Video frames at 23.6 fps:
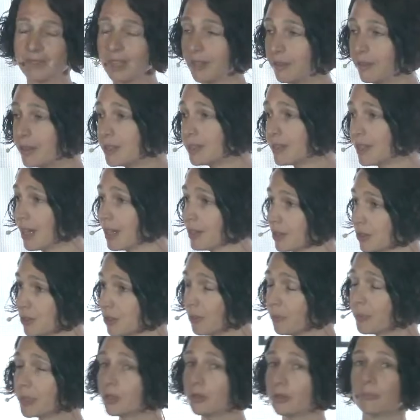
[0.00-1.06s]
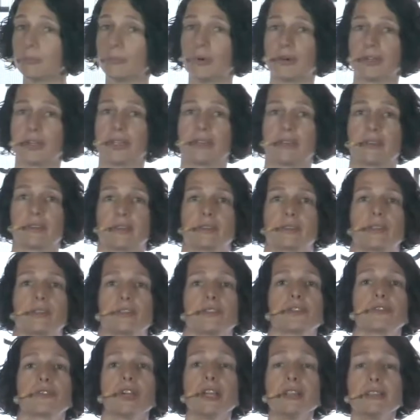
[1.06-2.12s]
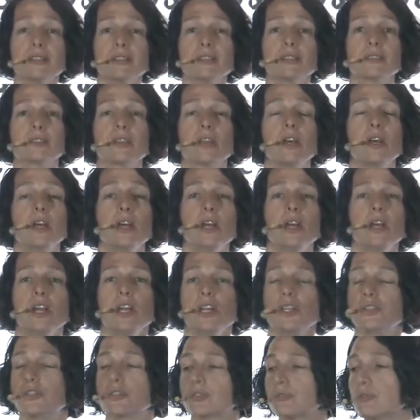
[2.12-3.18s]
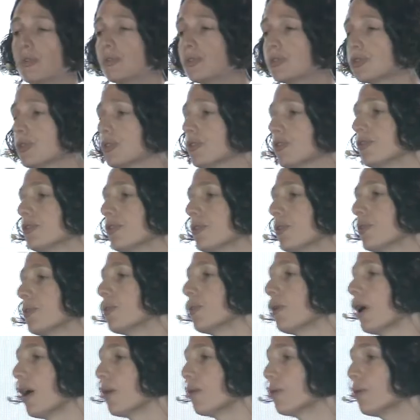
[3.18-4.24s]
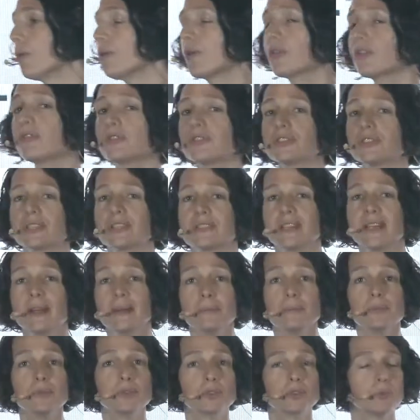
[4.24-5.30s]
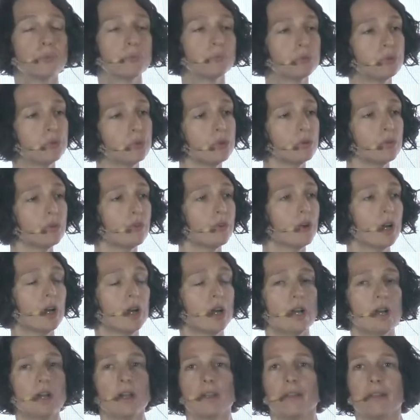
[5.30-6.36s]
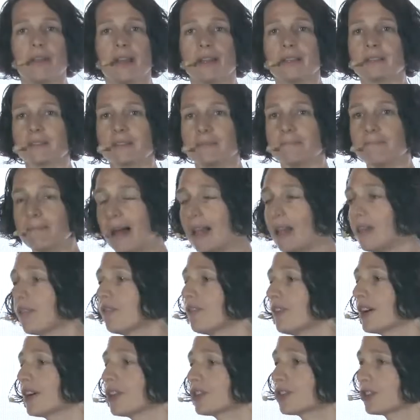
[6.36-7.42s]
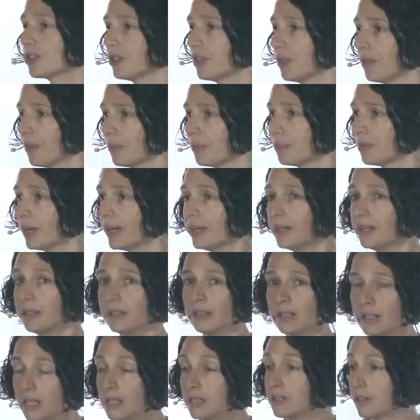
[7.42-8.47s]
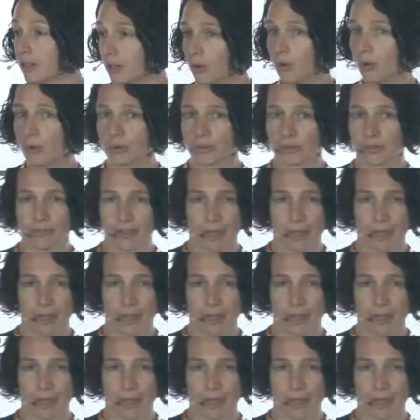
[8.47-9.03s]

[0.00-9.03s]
this anatomical point that he stresses is crucial for our author's attempt to prove that malfunction in the brain is the cause of